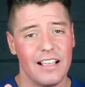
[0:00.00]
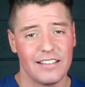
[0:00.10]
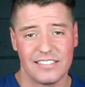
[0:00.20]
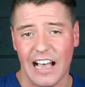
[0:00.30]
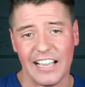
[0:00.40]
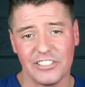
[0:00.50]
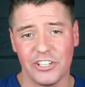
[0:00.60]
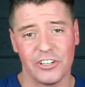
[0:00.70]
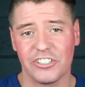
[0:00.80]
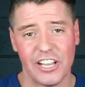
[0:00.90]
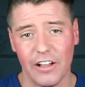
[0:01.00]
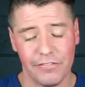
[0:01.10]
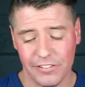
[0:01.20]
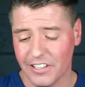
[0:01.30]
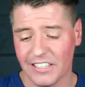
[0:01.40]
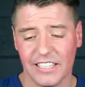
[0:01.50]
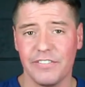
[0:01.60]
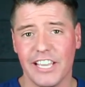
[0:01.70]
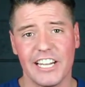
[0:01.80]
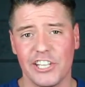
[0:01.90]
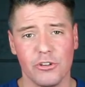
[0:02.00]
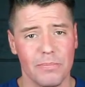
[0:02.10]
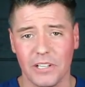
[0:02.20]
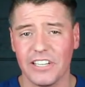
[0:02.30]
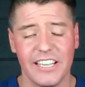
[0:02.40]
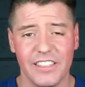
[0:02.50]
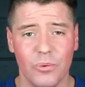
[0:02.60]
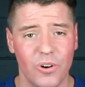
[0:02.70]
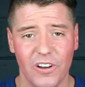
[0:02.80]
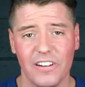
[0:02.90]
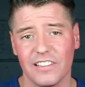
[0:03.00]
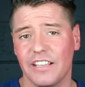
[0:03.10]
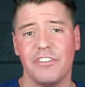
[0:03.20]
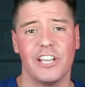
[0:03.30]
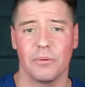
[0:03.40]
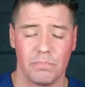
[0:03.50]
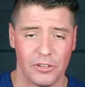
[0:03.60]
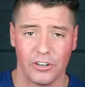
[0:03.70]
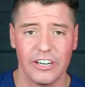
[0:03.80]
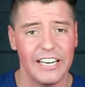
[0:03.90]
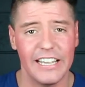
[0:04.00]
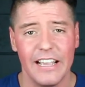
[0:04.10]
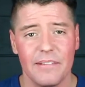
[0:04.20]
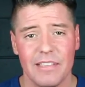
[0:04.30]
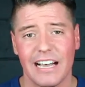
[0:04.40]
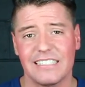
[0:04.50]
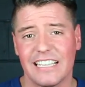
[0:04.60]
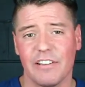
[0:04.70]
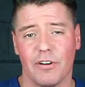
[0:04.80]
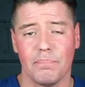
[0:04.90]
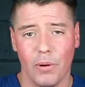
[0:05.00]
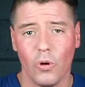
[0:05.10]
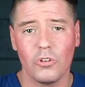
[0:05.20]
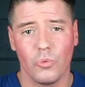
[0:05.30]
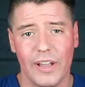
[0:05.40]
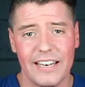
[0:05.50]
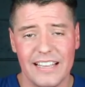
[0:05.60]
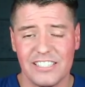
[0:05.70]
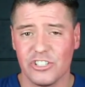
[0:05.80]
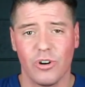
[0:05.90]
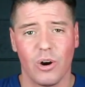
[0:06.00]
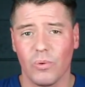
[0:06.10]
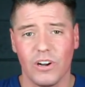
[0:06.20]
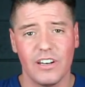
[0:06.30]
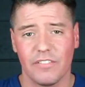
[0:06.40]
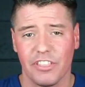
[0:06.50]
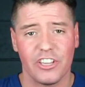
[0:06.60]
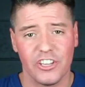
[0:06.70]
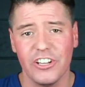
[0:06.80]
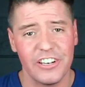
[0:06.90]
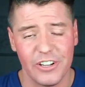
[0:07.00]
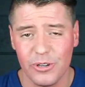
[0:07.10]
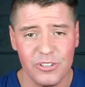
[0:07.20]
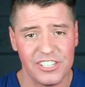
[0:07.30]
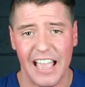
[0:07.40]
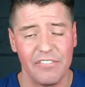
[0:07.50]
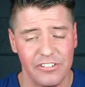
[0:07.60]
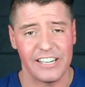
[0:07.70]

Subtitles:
Dying to yourself, living in humility in the world, living in purity, to give a bold witness to our world of the good news every